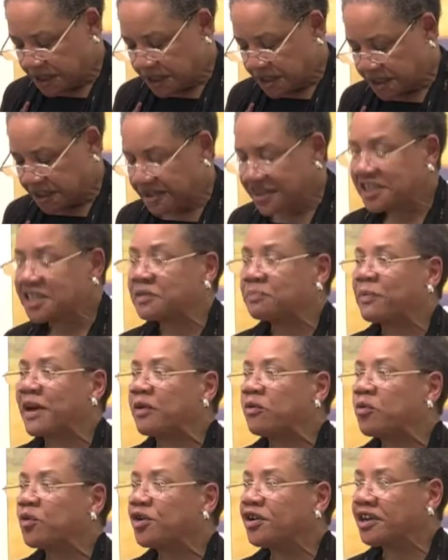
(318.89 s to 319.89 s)
So this is
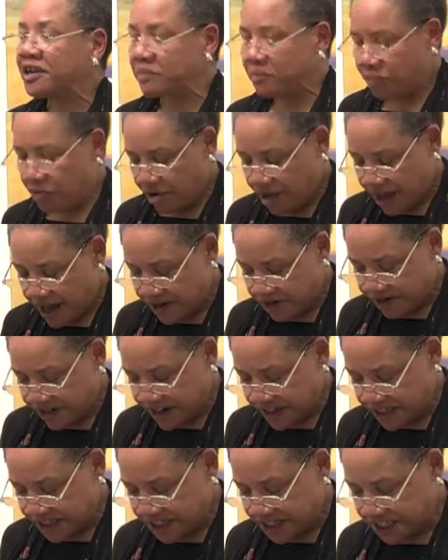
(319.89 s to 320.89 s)
my work in
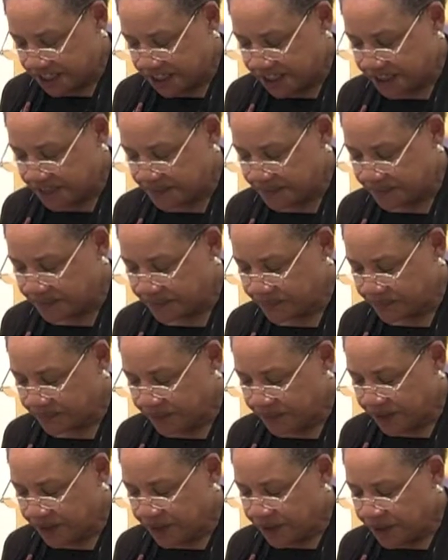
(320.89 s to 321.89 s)
progress.
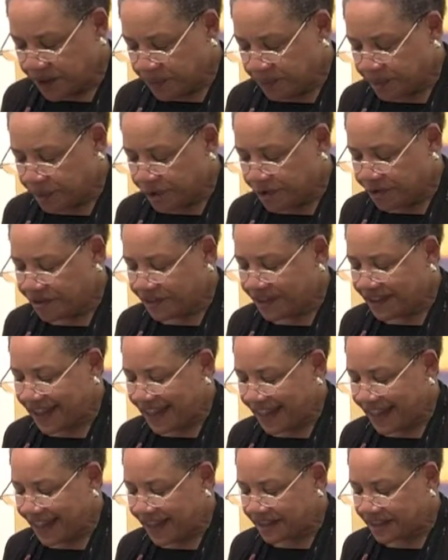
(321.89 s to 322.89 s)

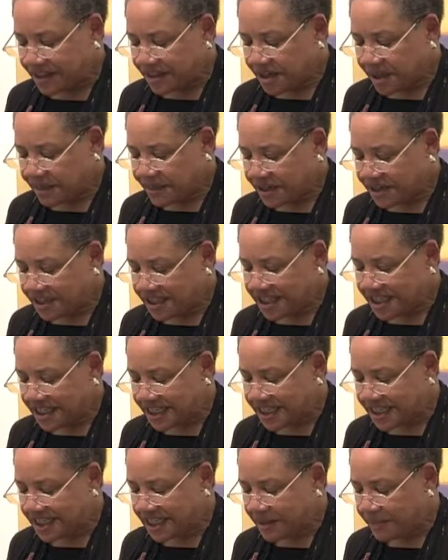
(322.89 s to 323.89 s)
Birthday at the
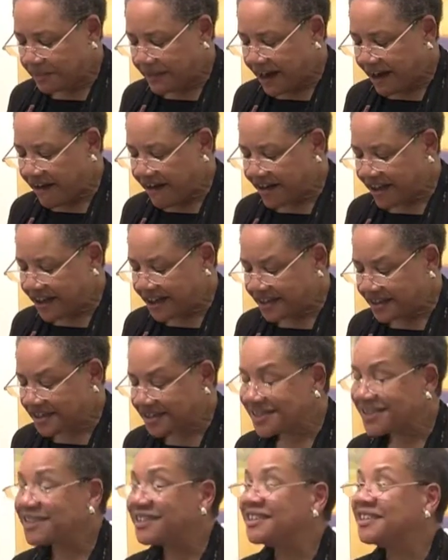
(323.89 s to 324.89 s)
WTC
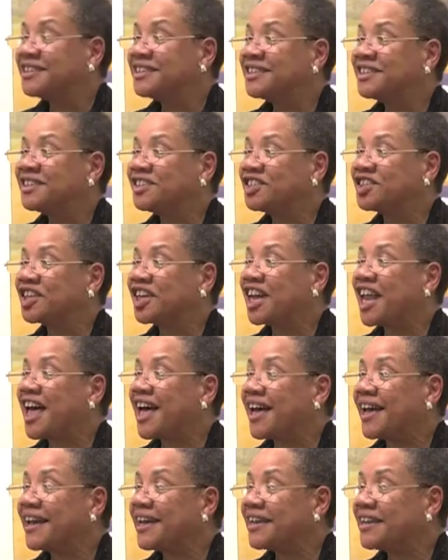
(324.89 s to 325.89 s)
Marriott,
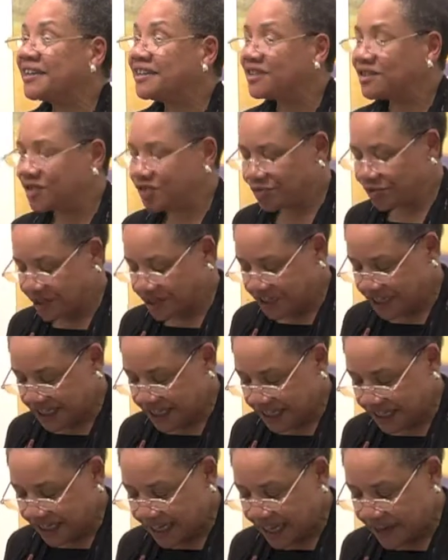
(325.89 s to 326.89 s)
July
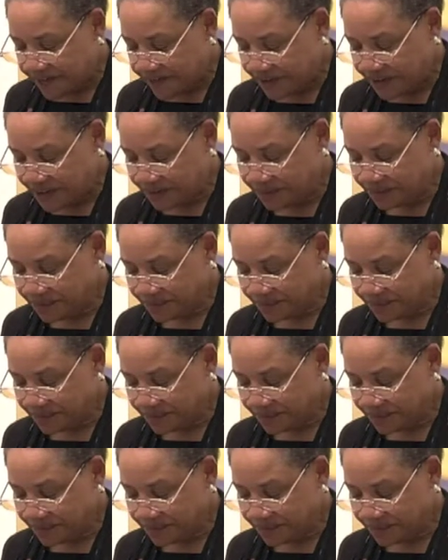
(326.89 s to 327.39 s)
2011.